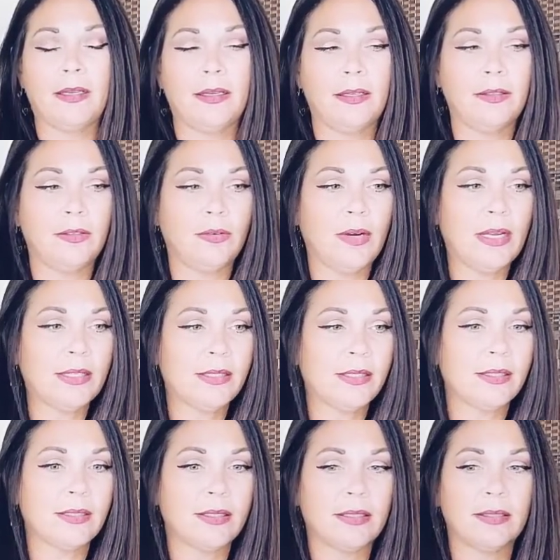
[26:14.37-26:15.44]
And the
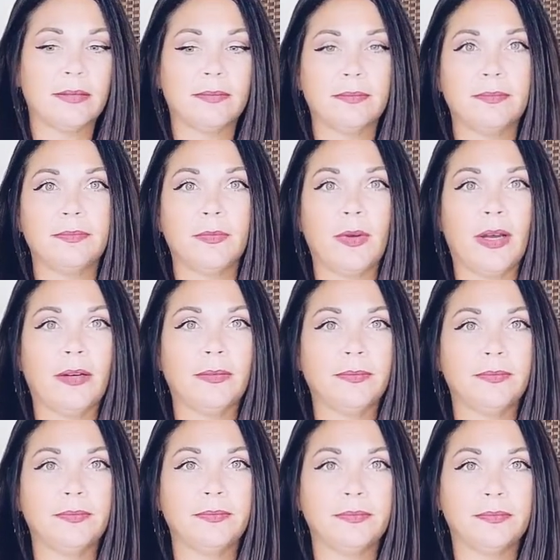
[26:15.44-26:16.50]
rest, well,